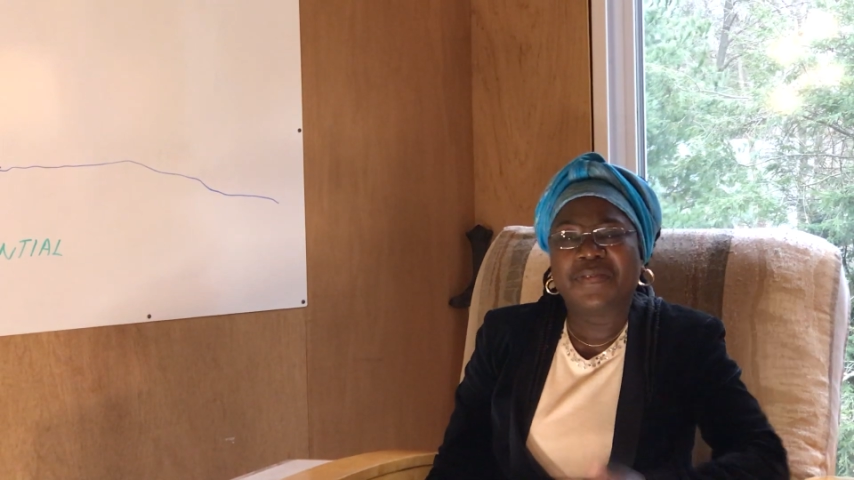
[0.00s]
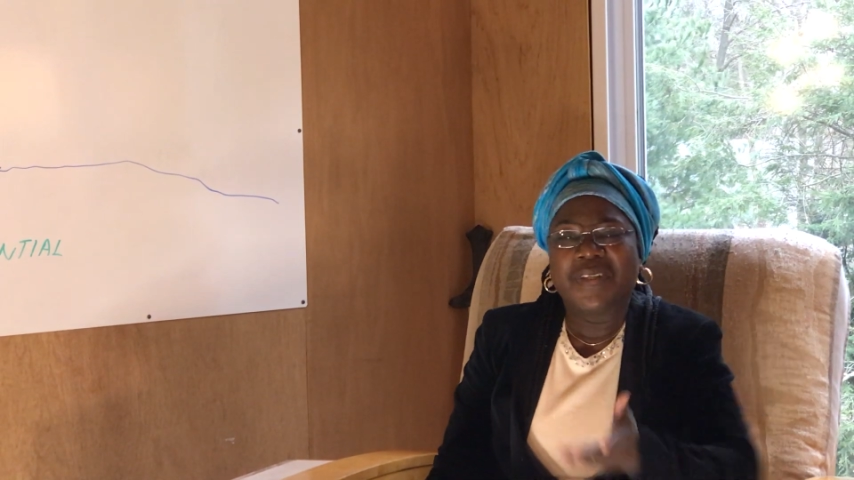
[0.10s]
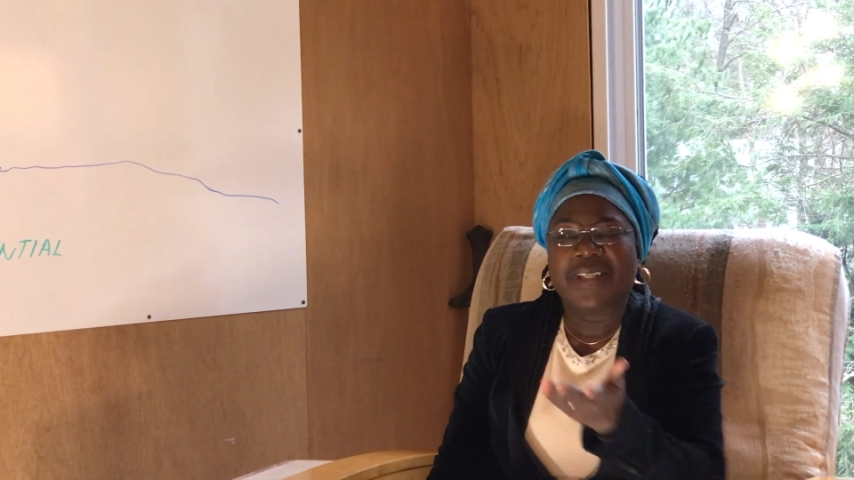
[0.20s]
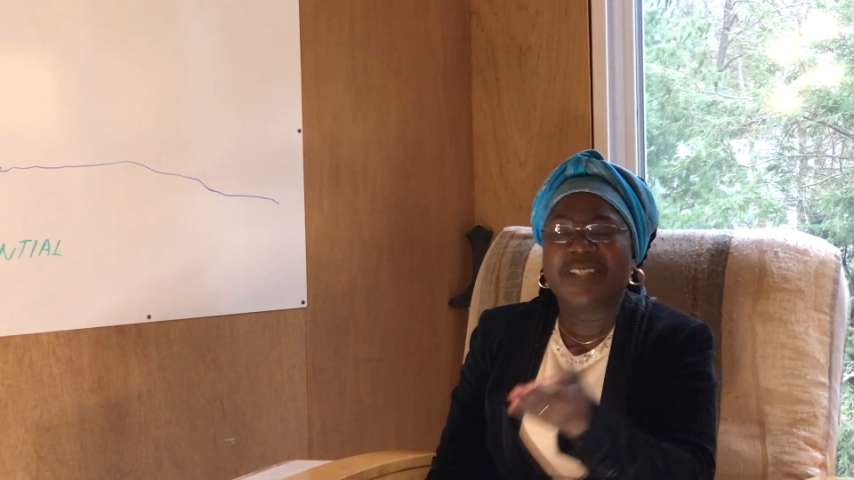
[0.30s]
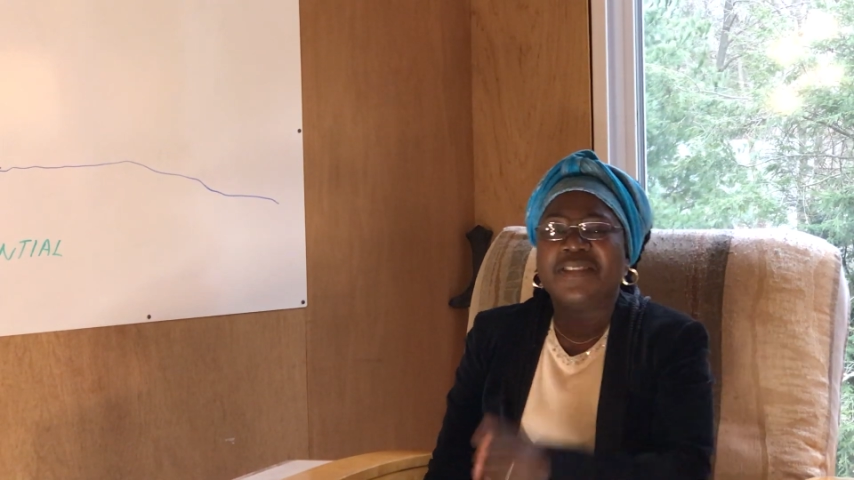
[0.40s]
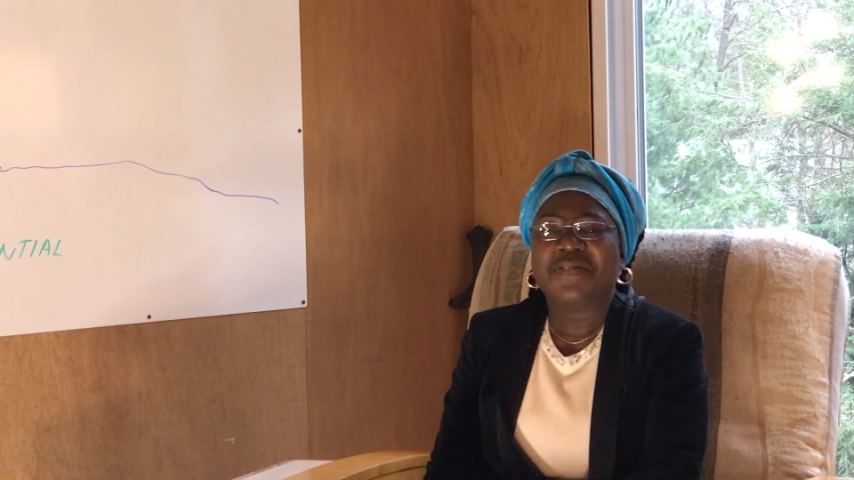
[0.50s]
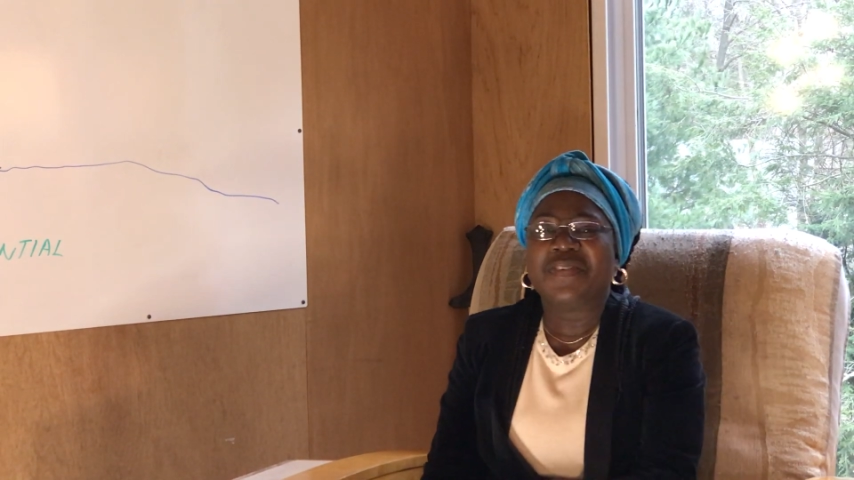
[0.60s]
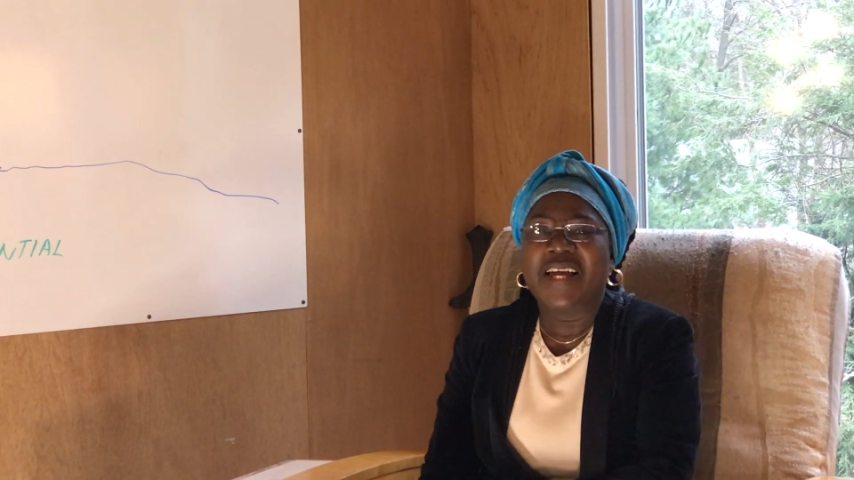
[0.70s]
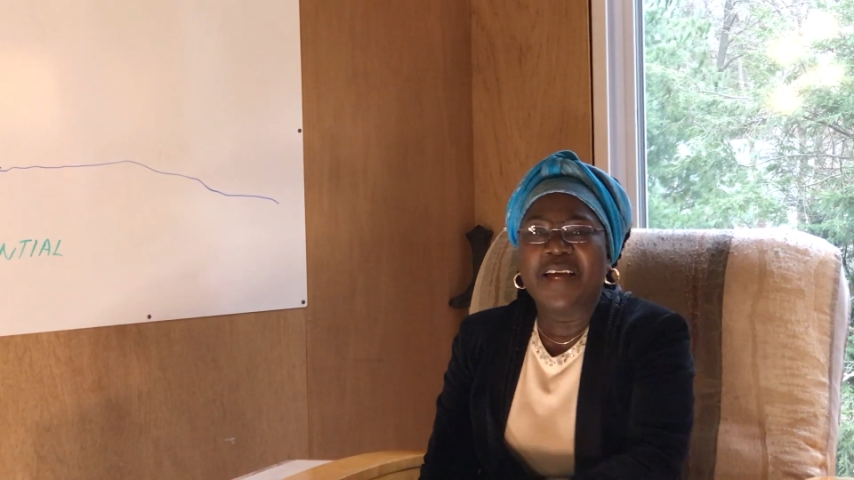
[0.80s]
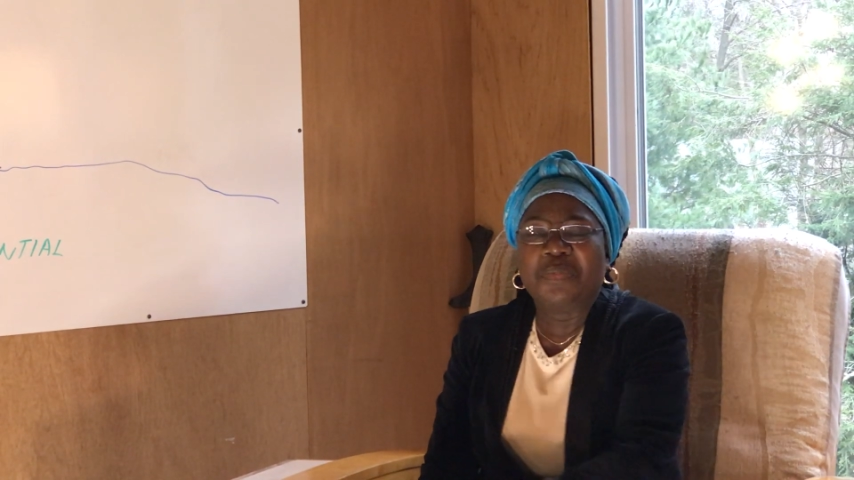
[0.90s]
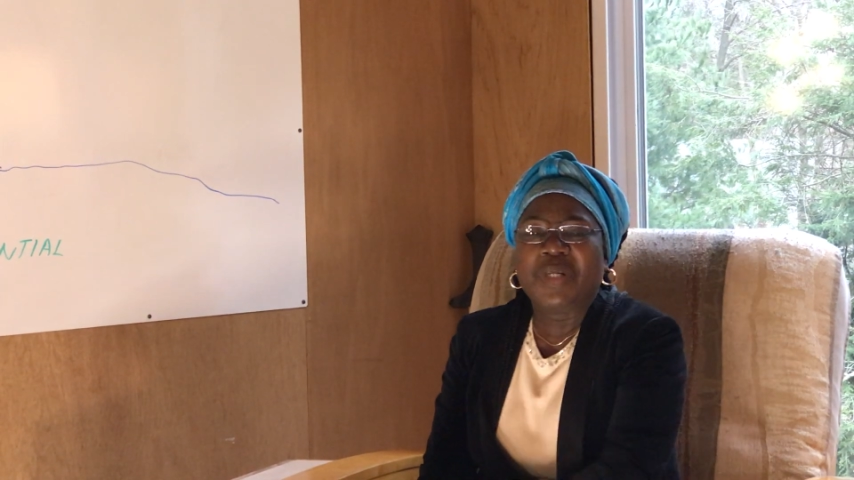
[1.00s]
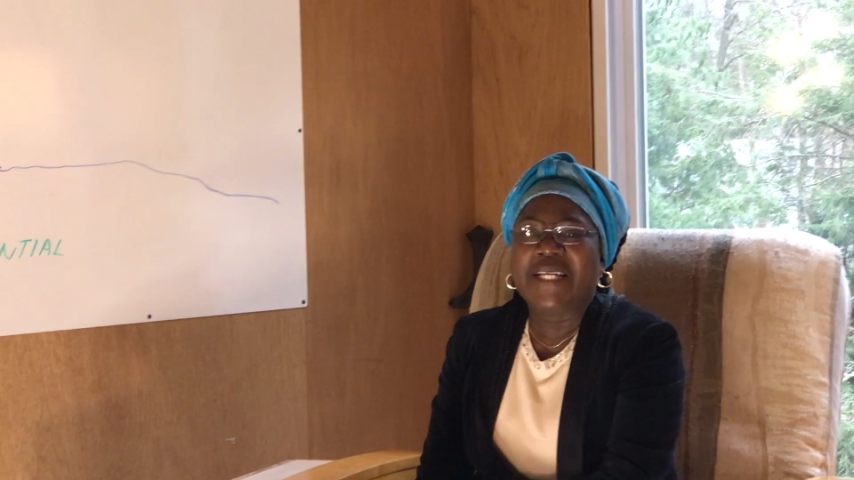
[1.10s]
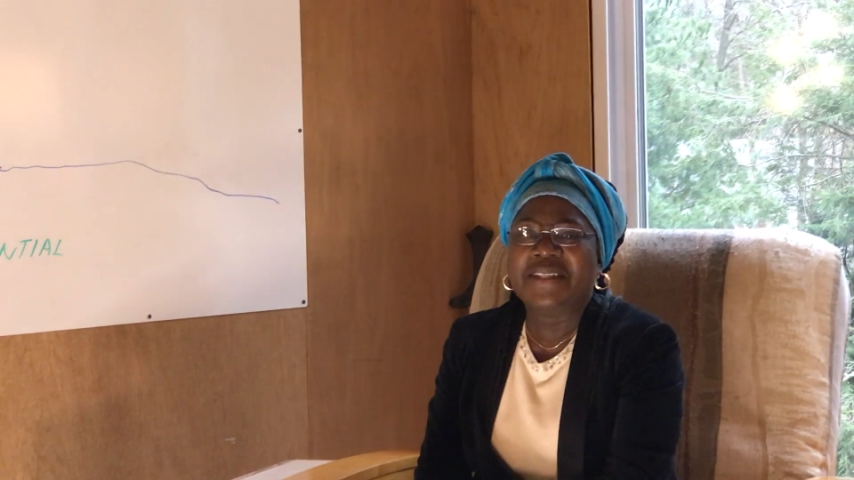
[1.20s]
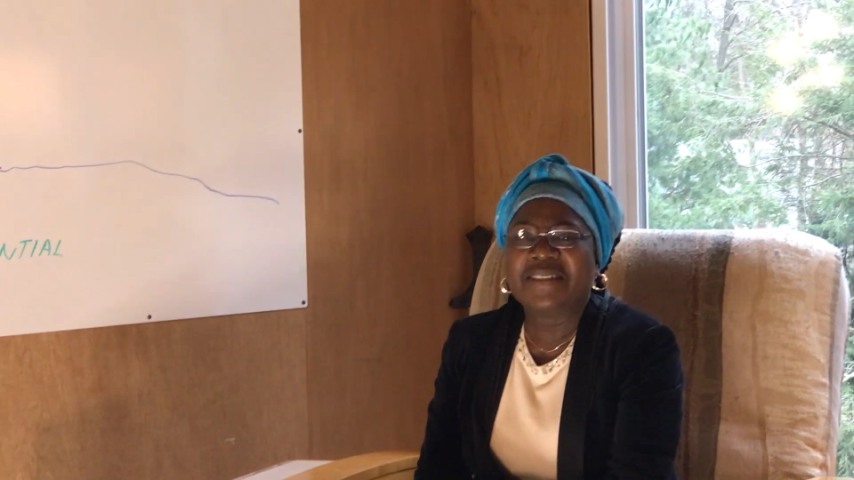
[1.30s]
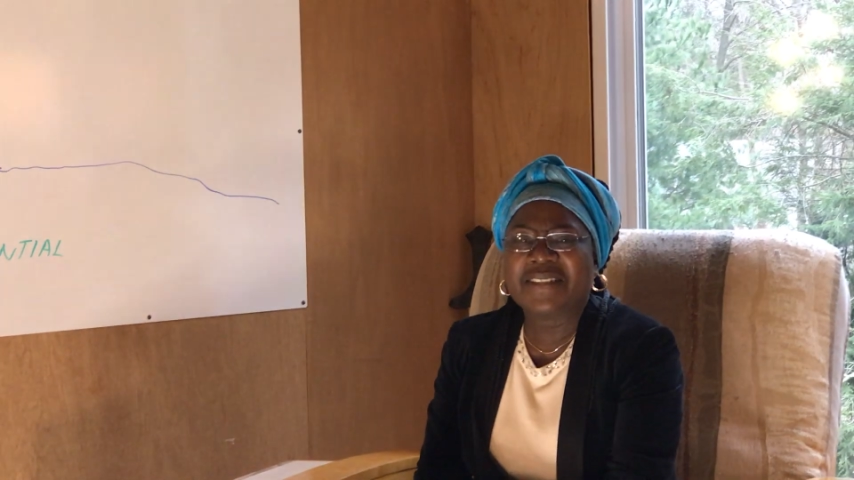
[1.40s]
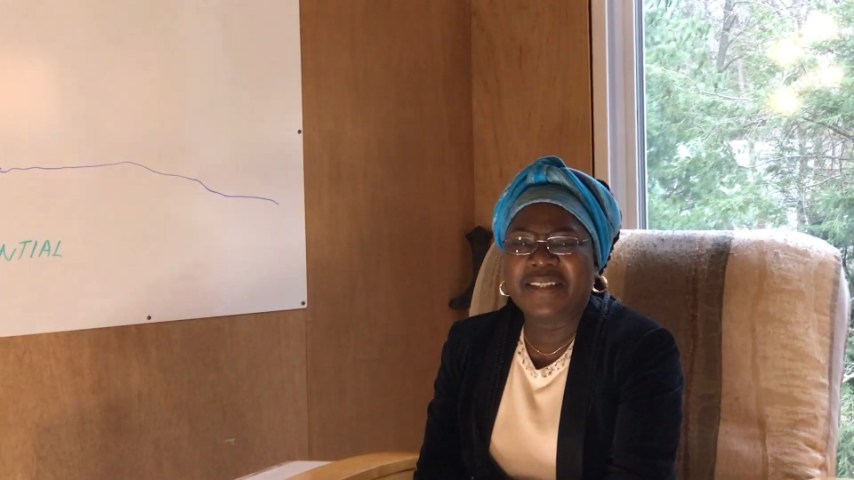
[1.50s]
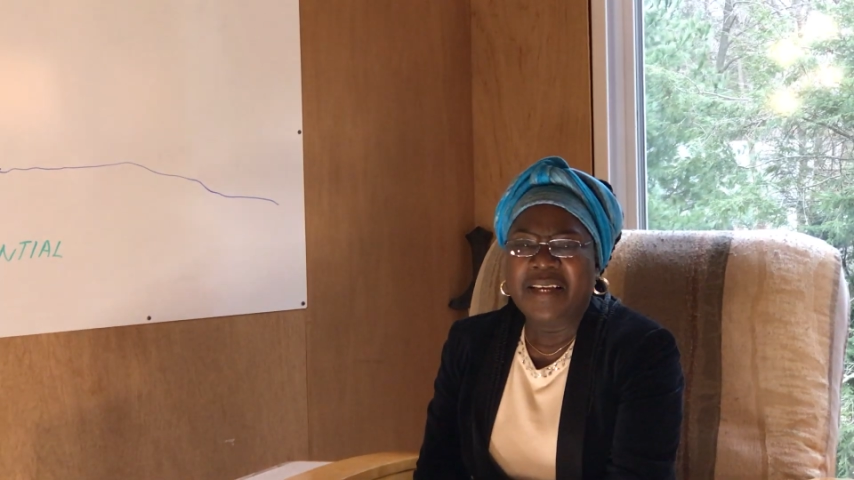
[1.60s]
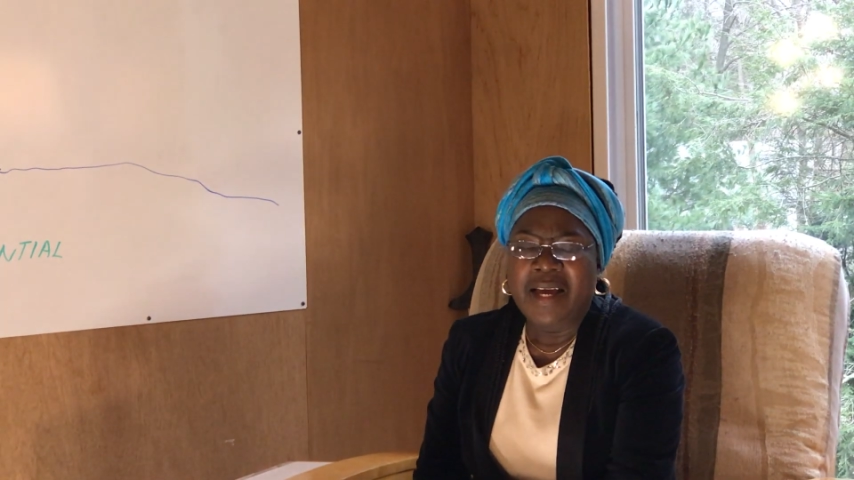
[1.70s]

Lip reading: a little fireplace,